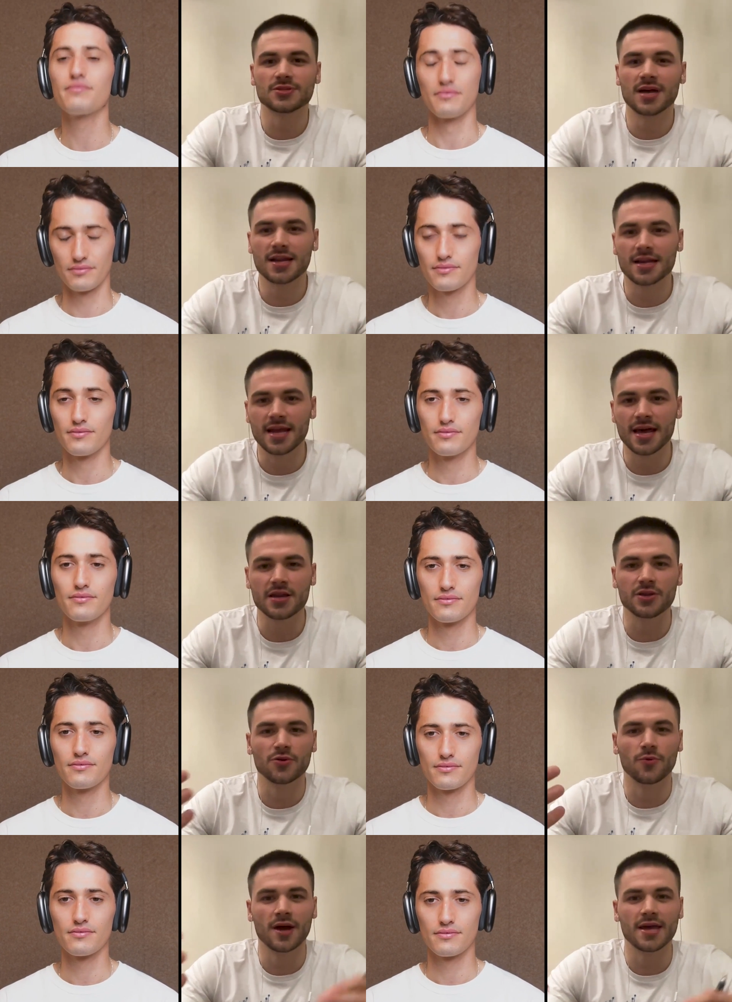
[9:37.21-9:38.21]
Speaker 1: There's not a net
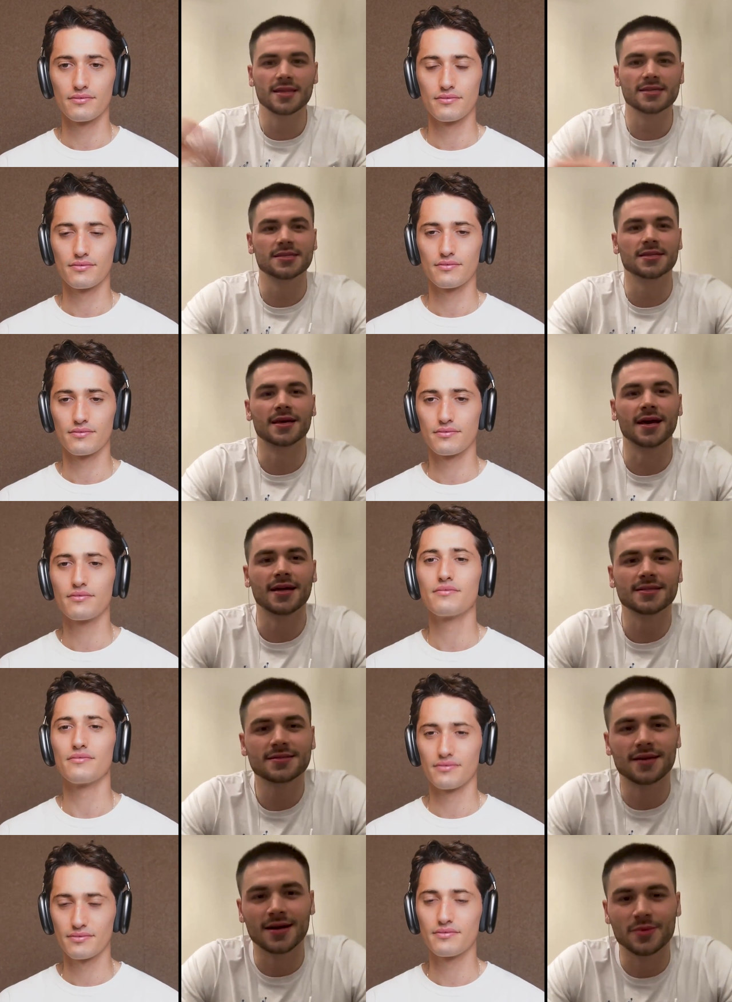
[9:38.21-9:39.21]
in your way, this and
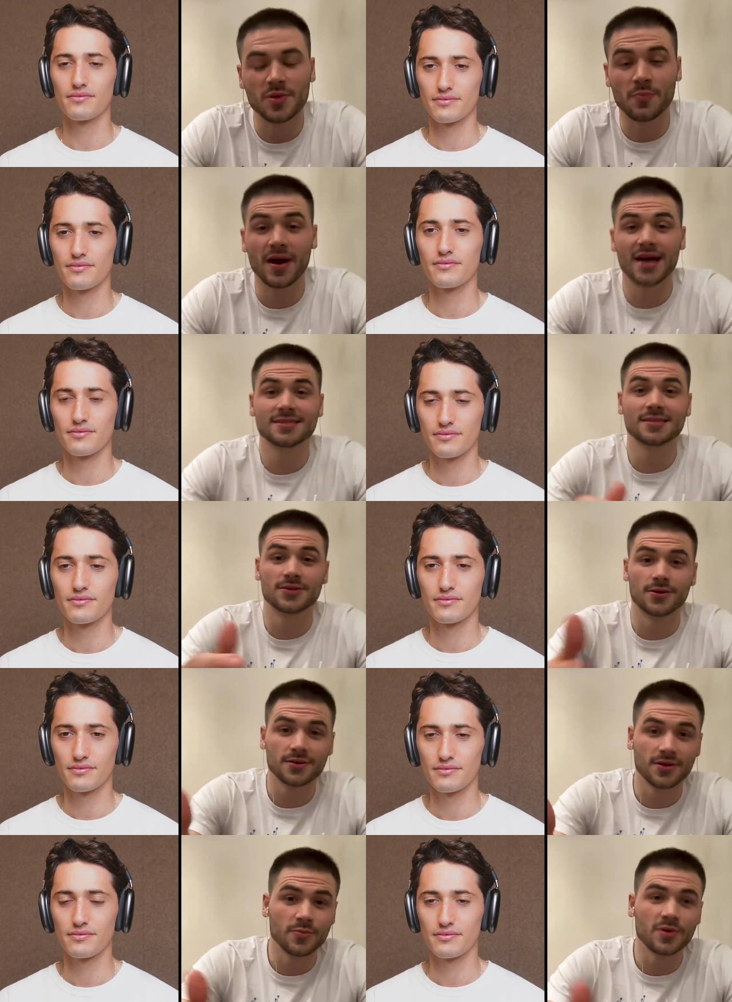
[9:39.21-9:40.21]
that. Um, the passes
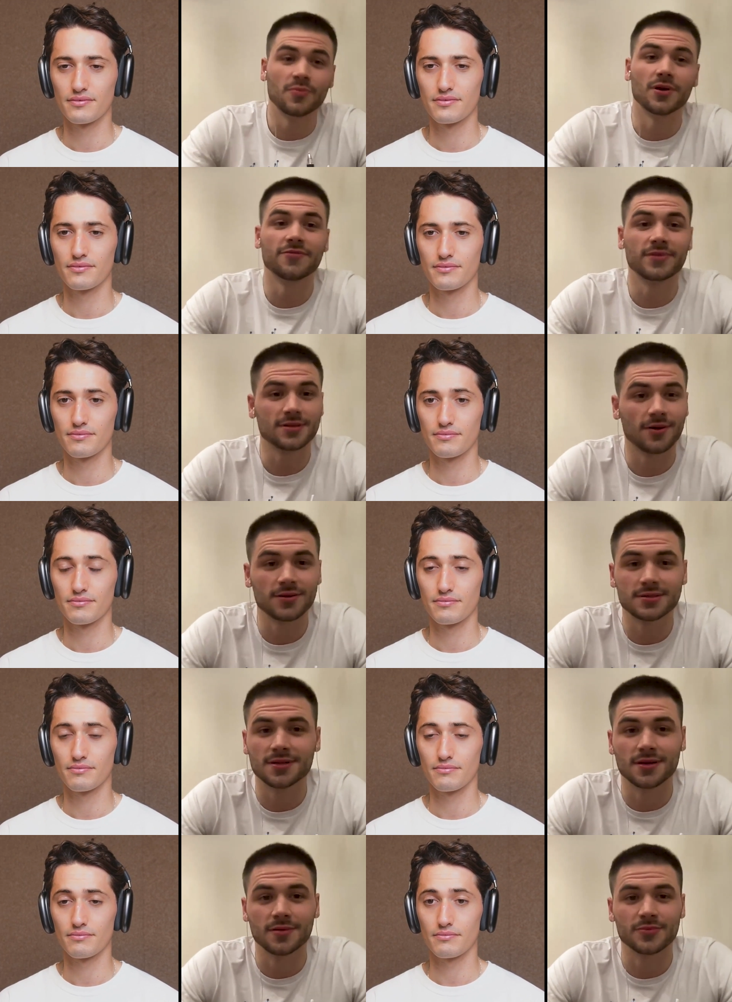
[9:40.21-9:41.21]
aren't going to be perfect all the
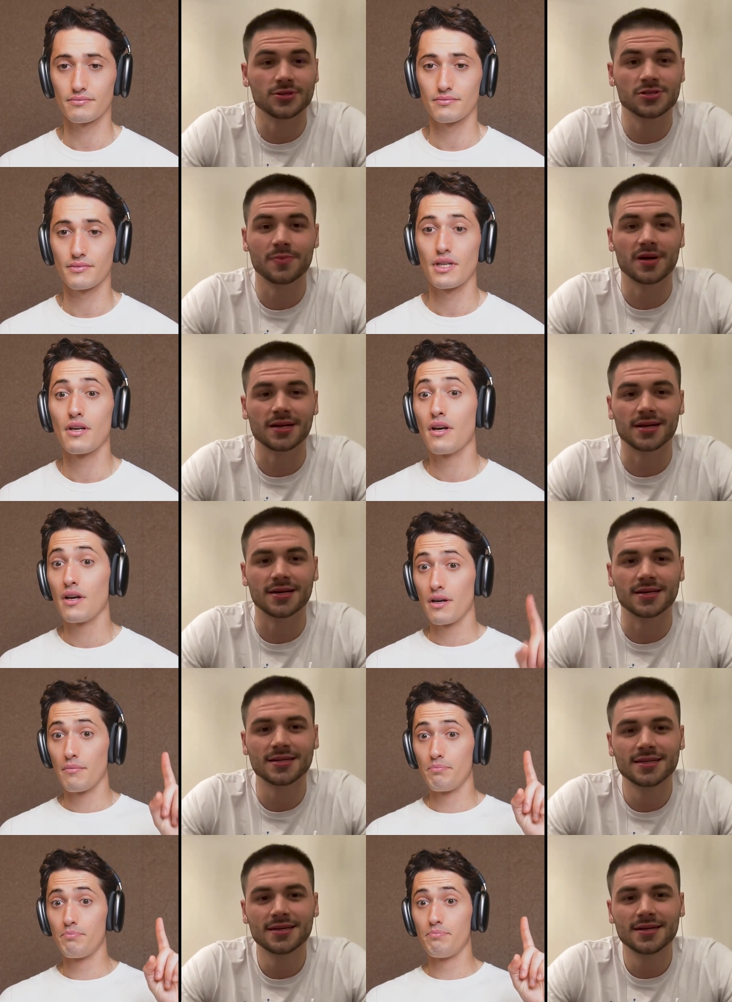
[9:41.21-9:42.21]
time. You're spot
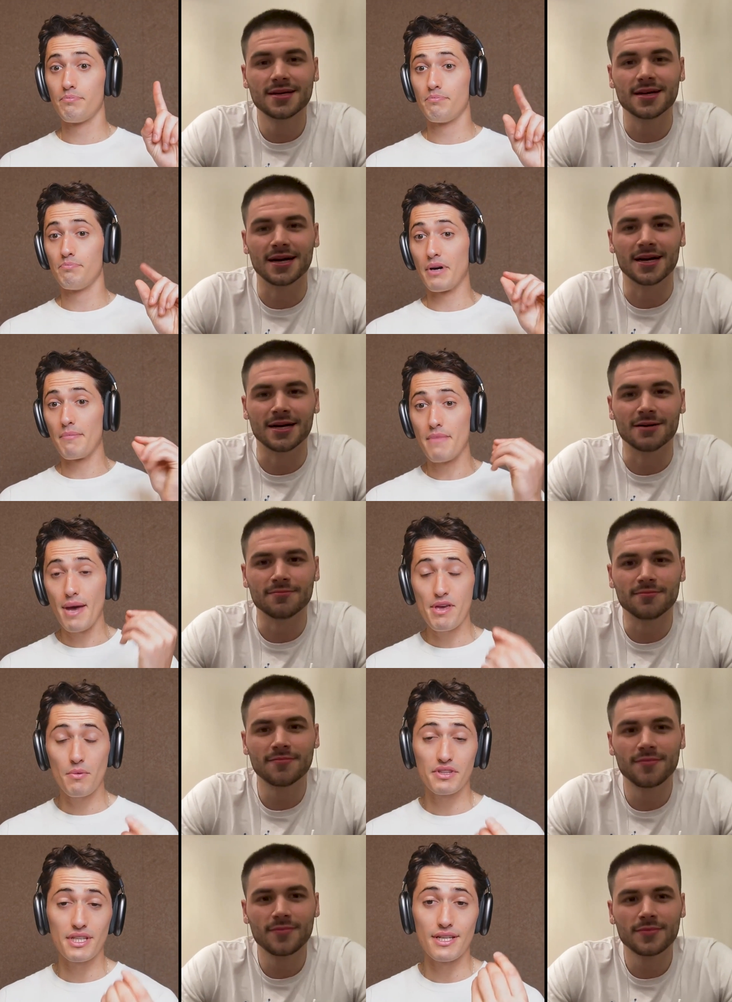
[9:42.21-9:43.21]
on. But um, maybe
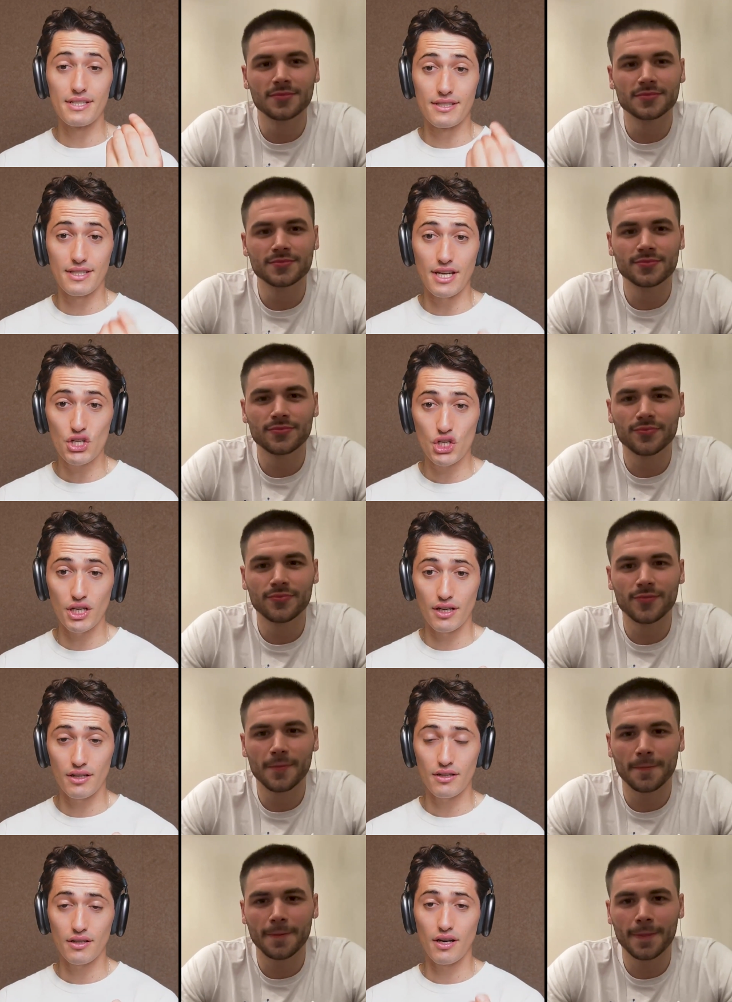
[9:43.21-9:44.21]
with
Speaker 2: the
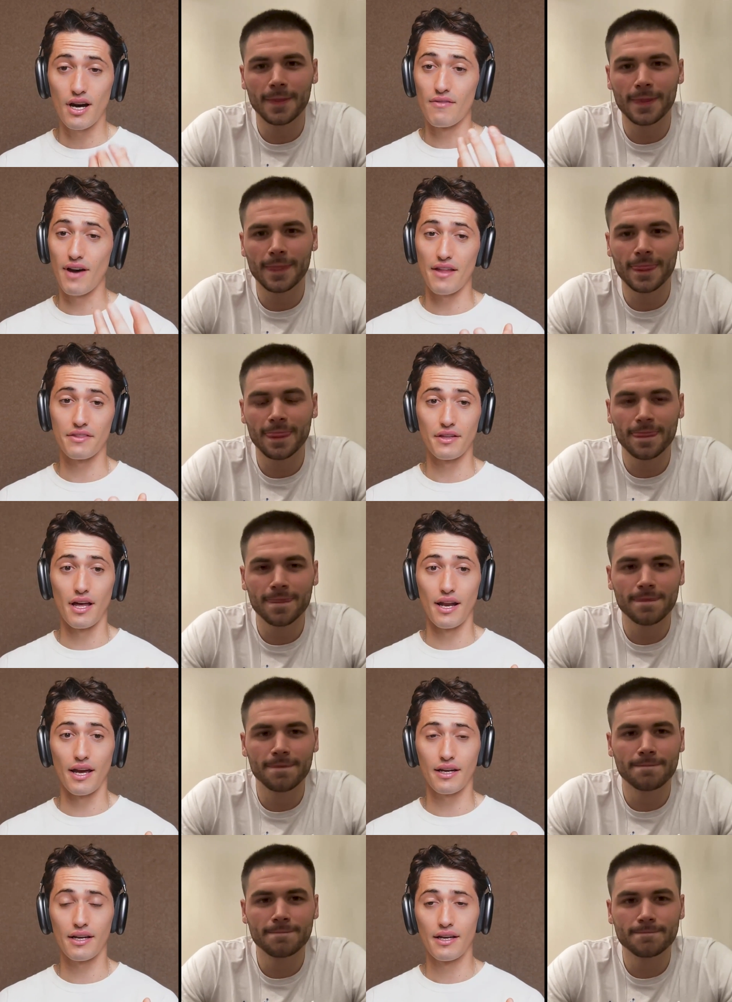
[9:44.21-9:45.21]
addition of
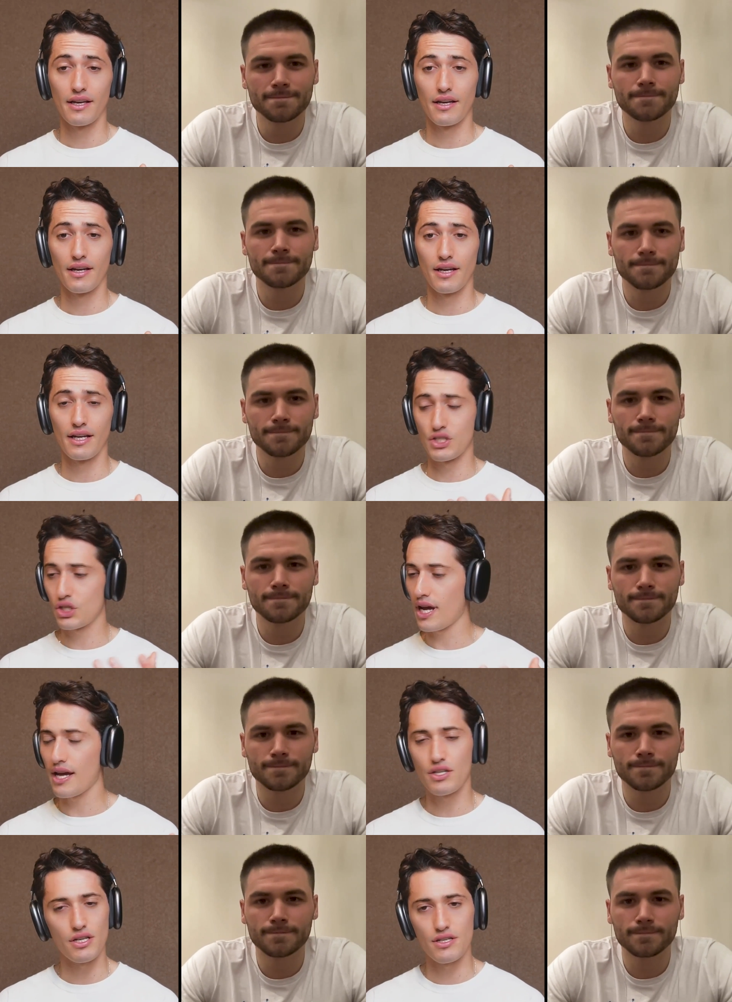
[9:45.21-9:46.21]
AthletIQ, it
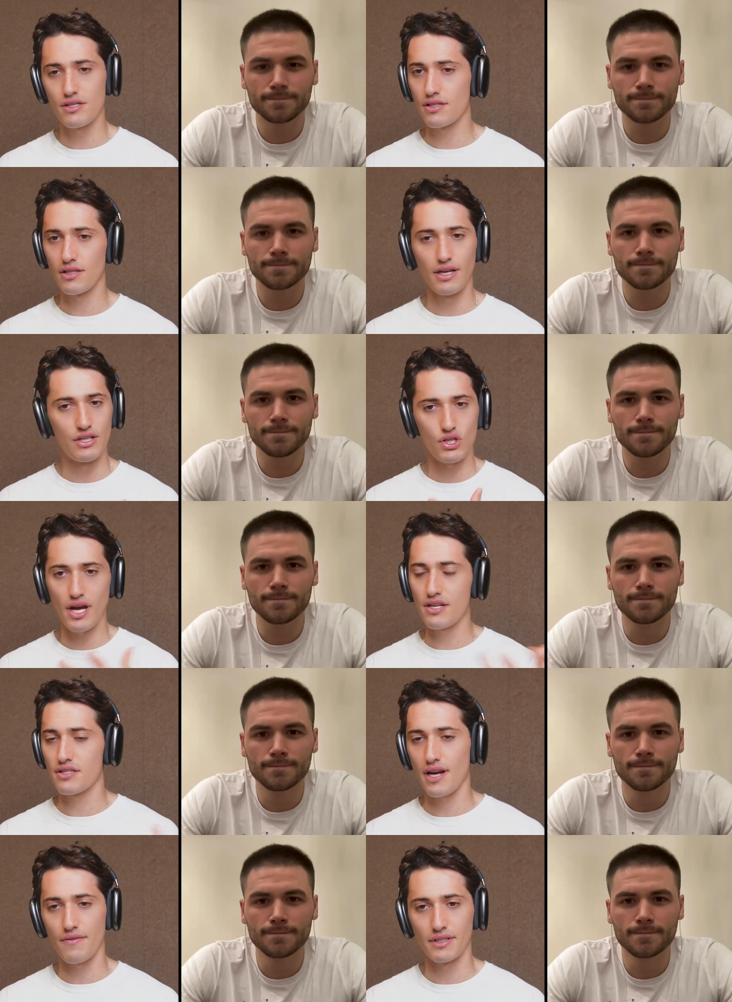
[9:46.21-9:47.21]
changes. It
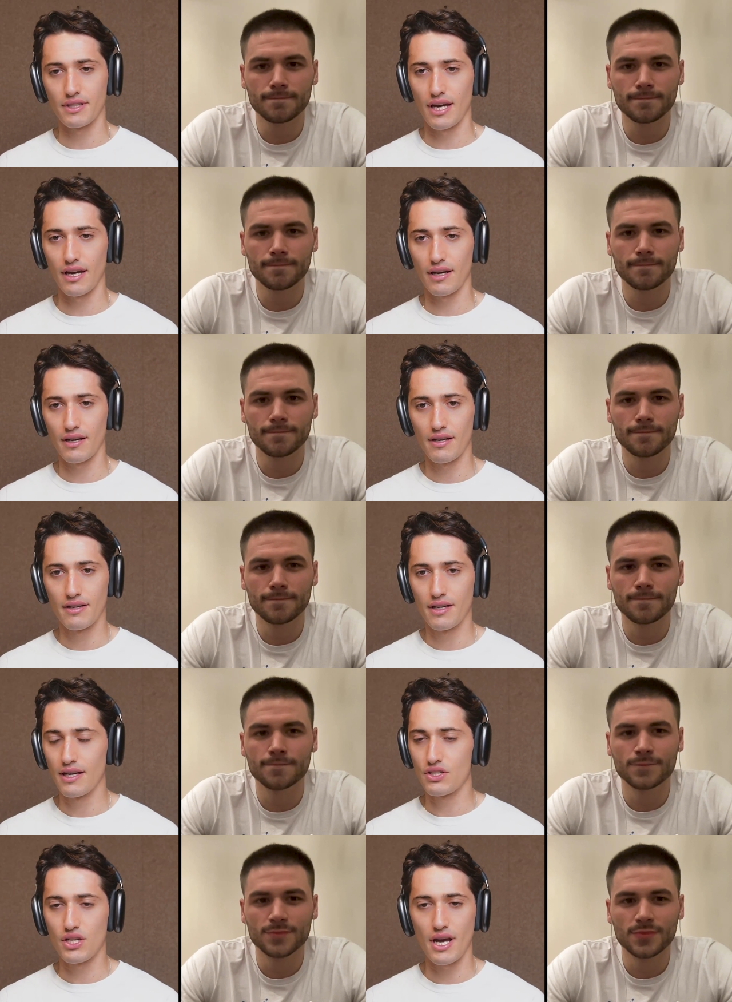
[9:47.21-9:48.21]
changes everything.
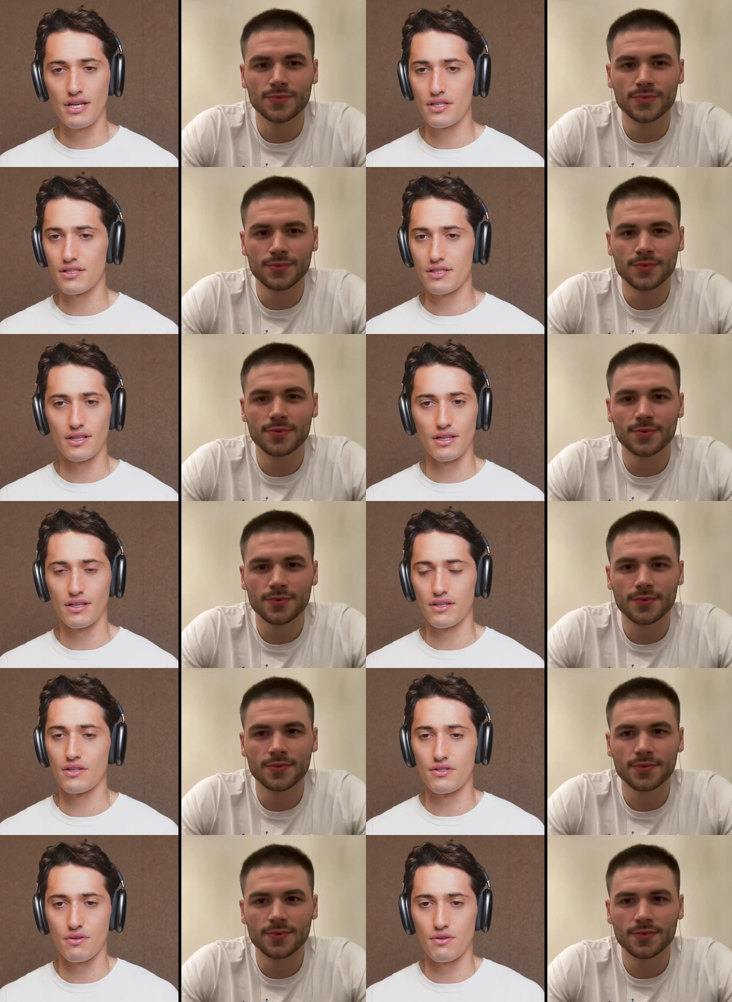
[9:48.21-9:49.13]
It changes the the